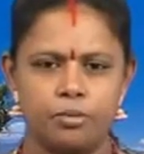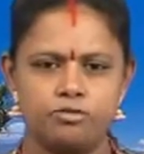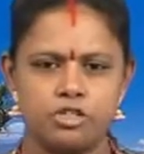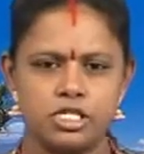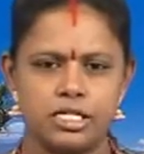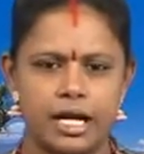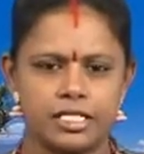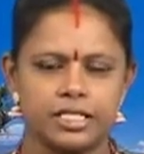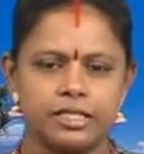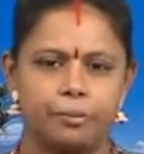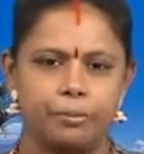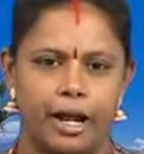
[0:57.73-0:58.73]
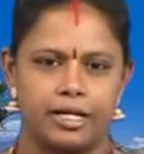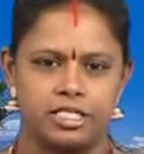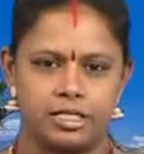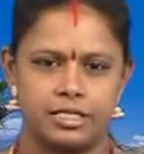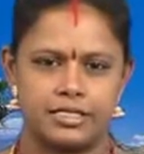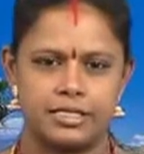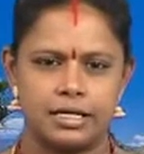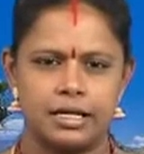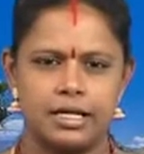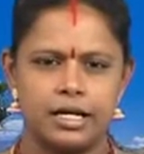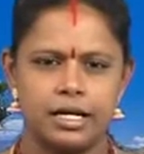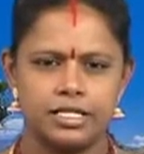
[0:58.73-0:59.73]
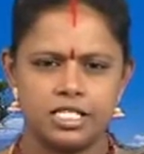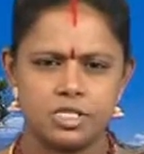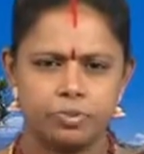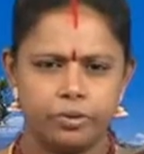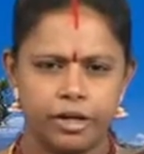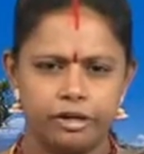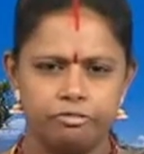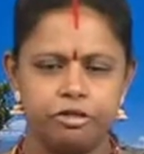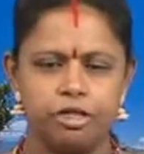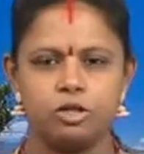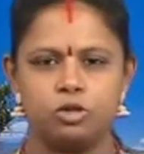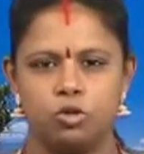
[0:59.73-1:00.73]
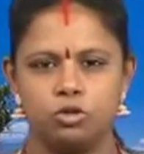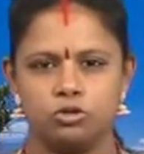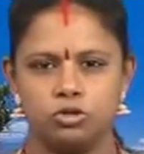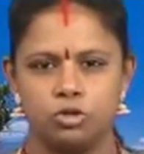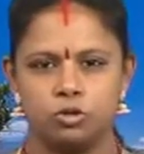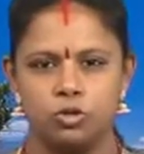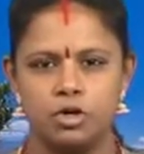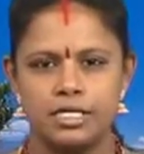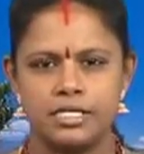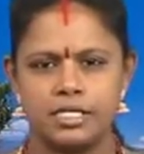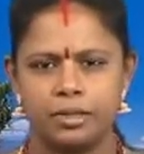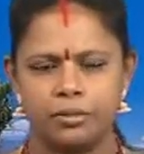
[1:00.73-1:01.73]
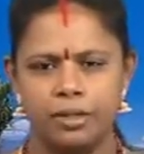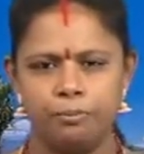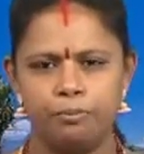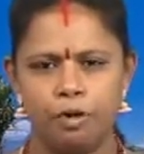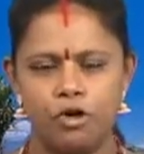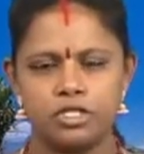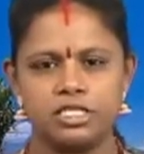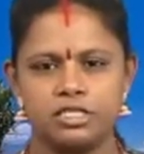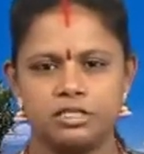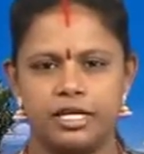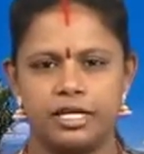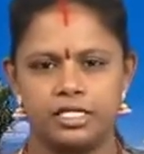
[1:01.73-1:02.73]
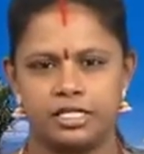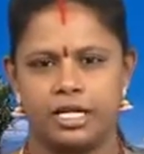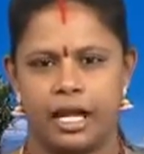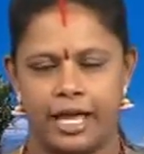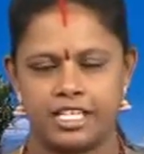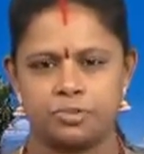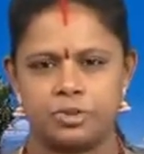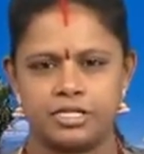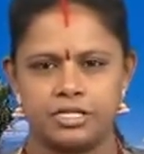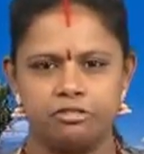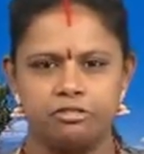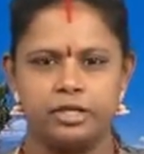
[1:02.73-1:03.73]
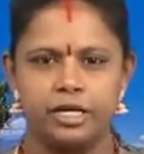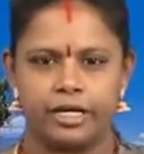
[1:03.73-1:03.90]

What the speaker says: Before starting the practicals, let us briefly go through some important theoretical aspects of